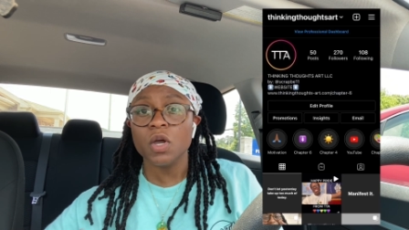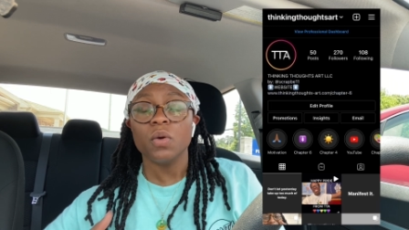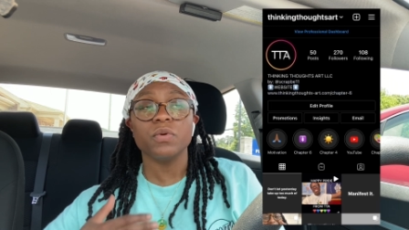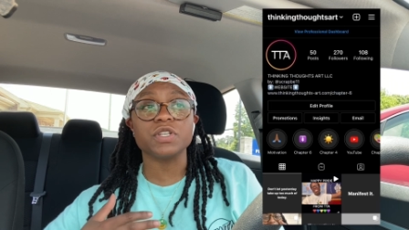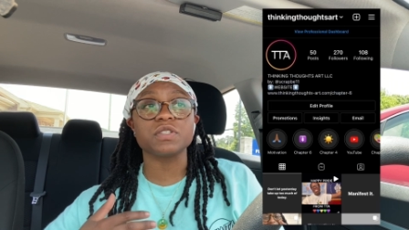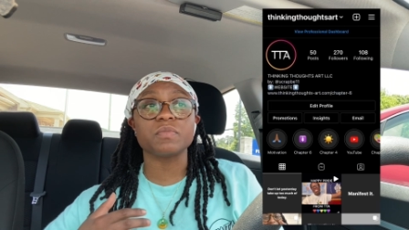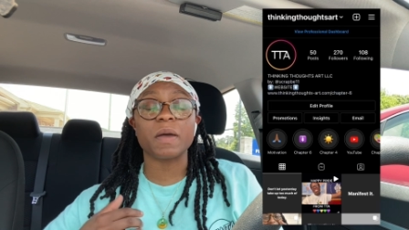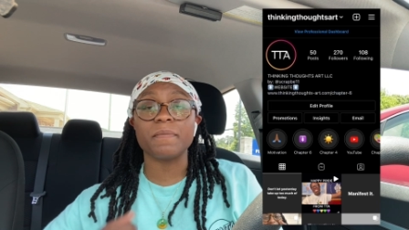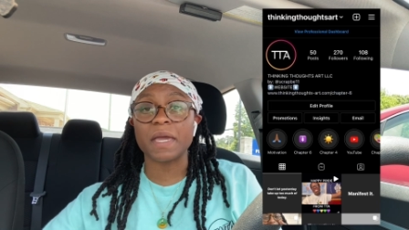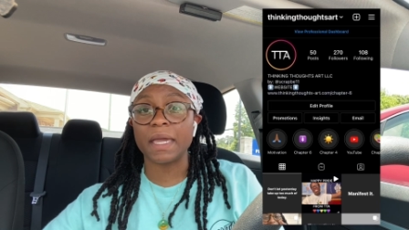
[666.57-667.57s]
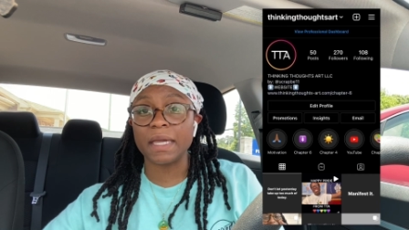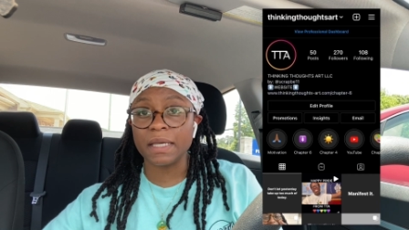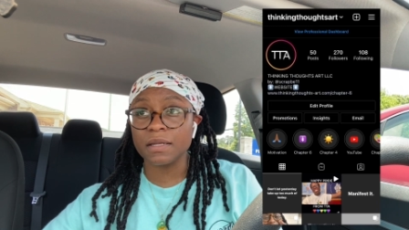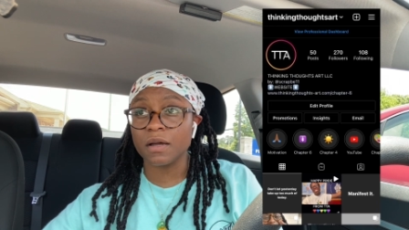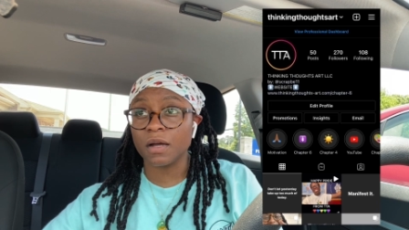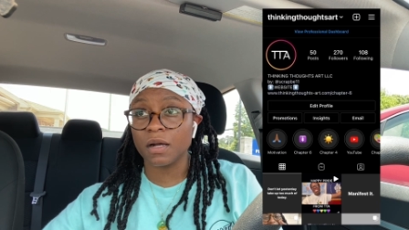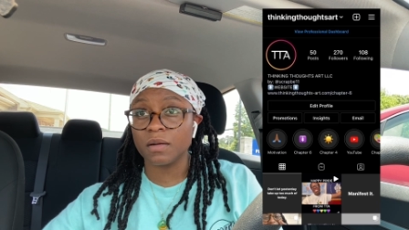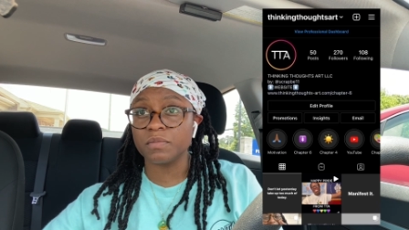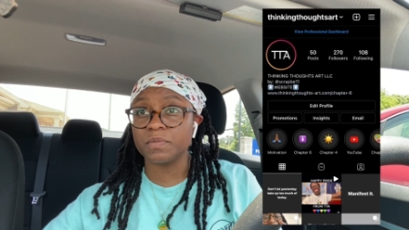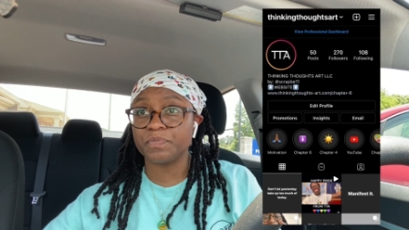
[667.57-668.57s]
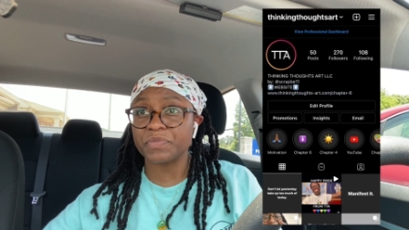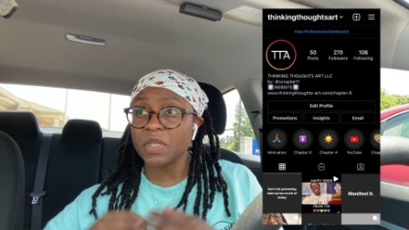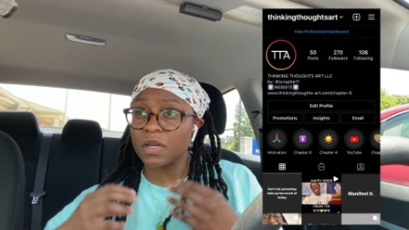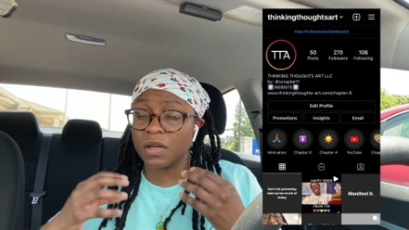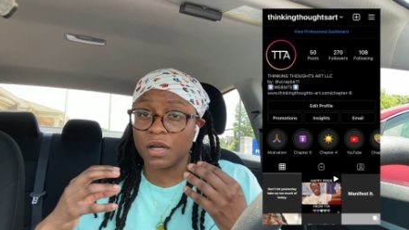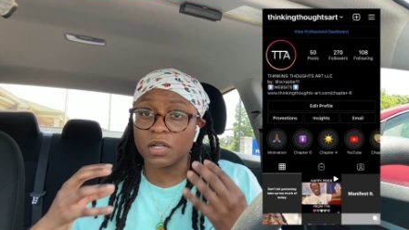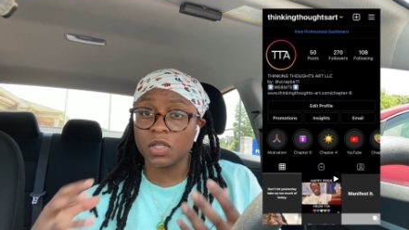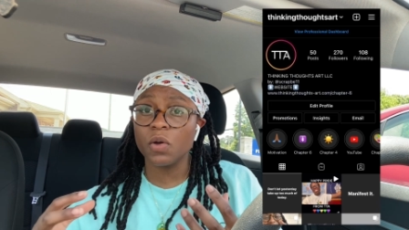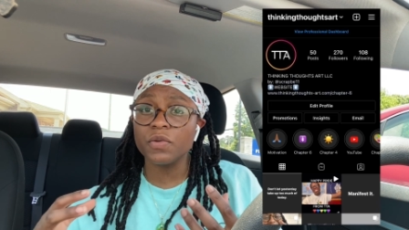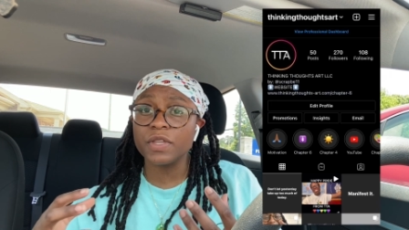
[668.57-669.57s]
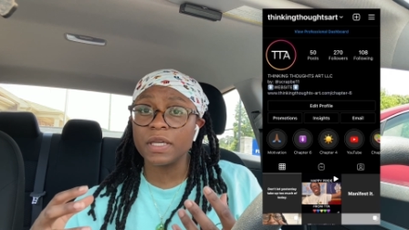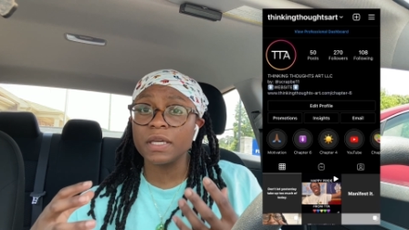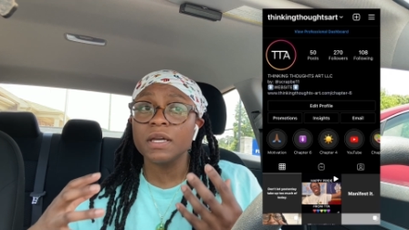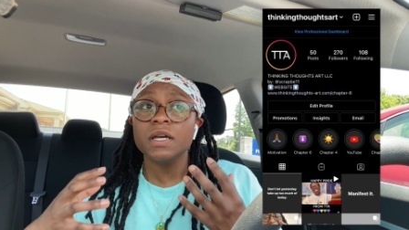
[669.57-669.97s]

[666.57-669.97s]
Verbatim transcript: which is my main um, uh, clothing